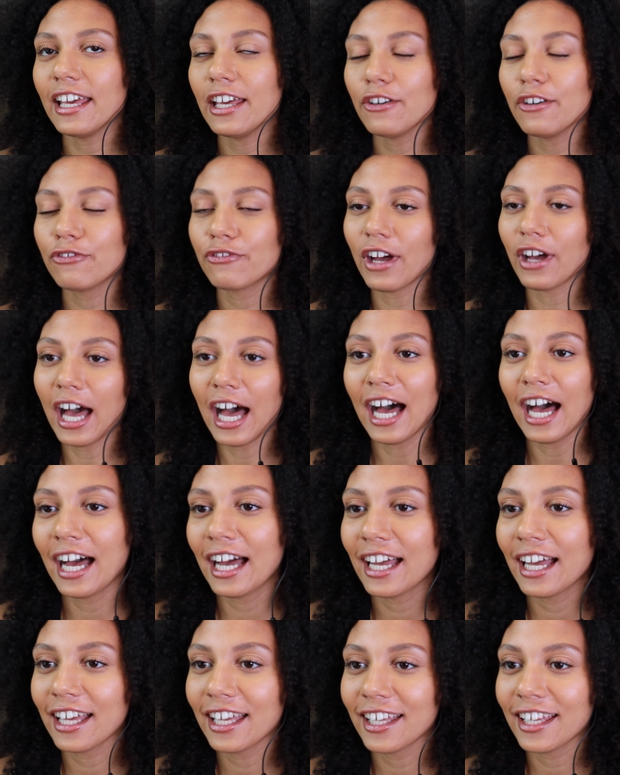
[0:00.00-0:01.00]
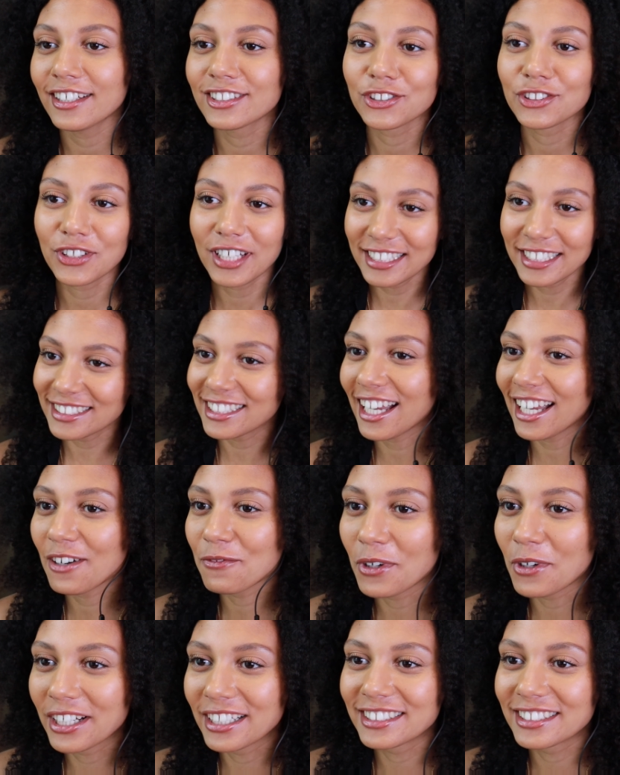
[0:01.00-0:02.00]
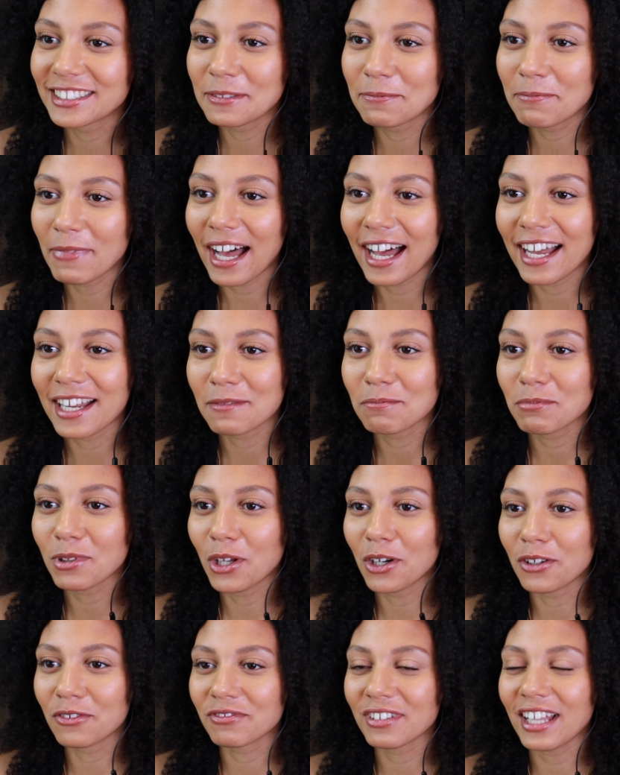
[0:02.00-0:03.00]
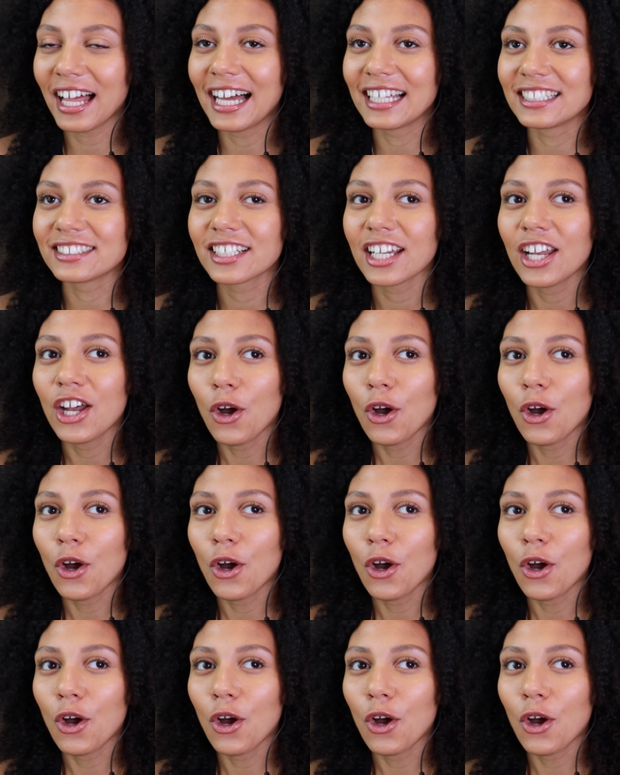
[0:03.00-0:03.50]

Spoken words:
let's say I wanted to buy a plot of land,